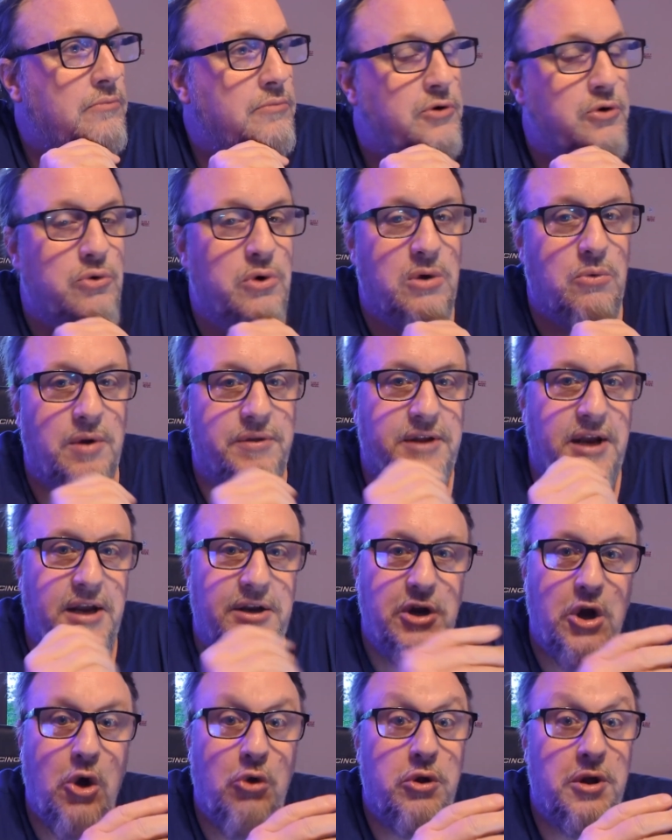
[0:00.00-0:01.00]
doing what they
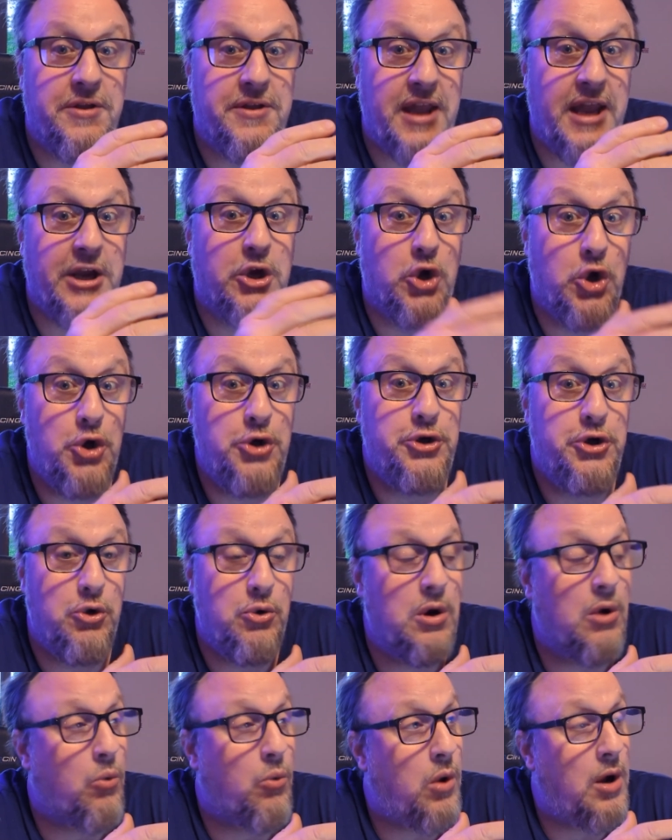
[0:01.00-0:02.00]
know that they could
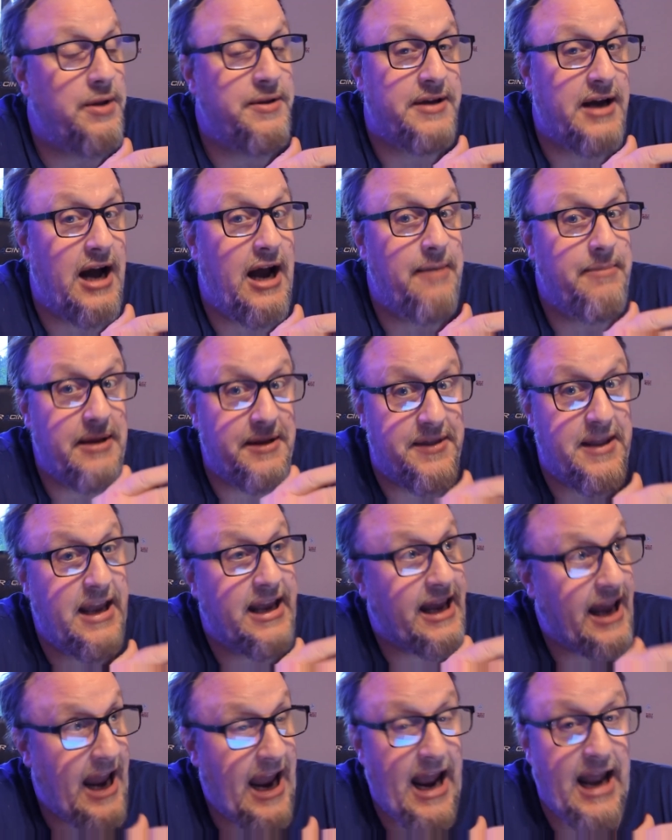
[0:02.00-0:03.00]
do at one time that they
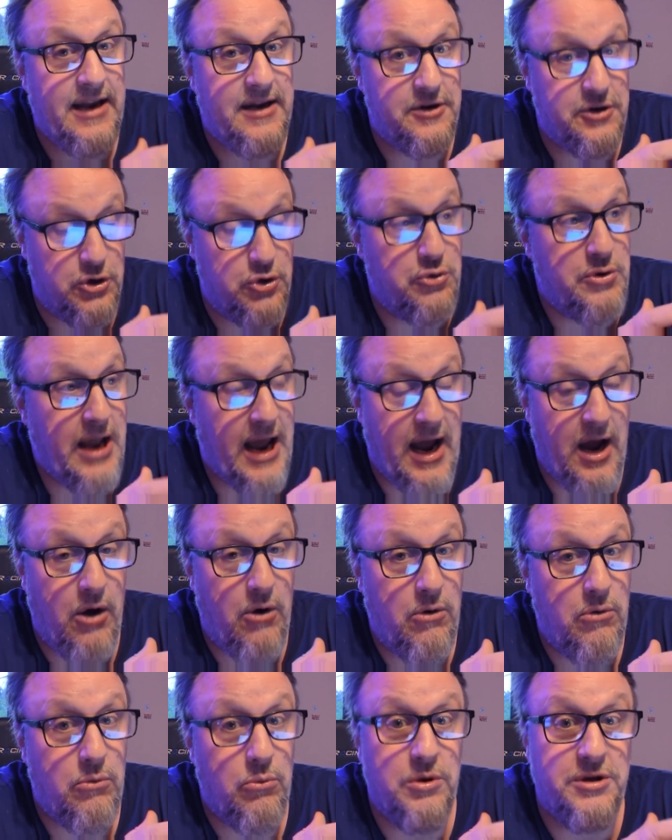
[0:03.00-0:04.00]
can't do
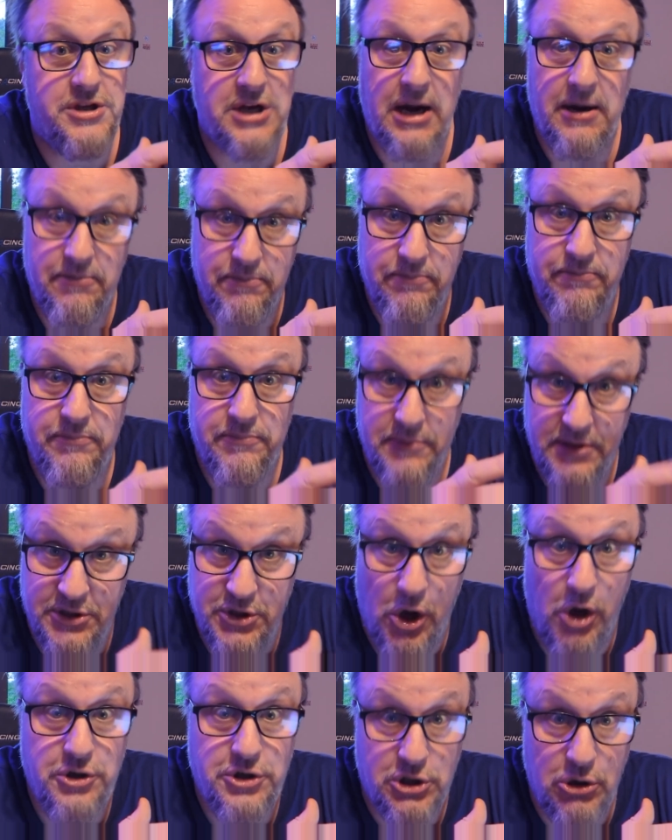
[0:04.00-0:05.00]
now, which
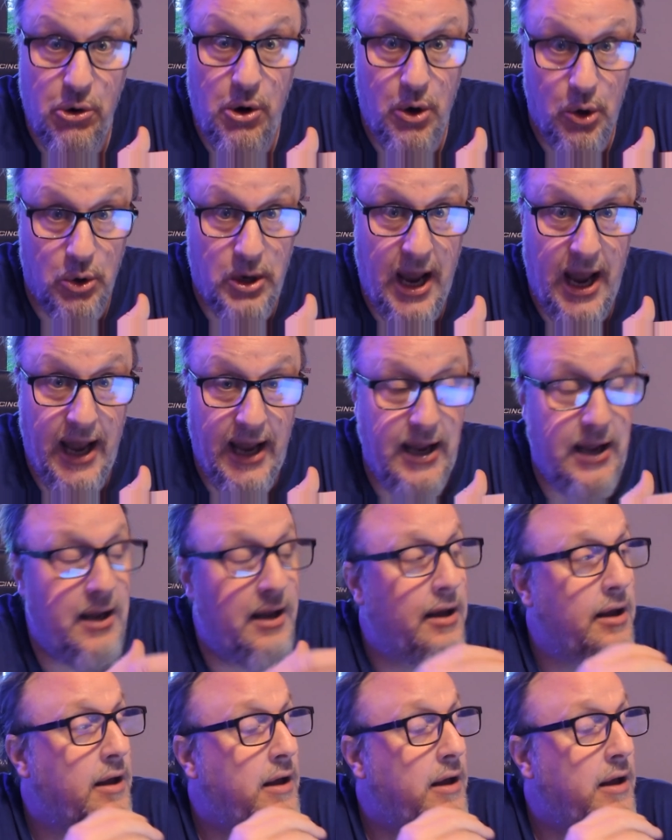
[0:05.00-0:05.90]
is also okay,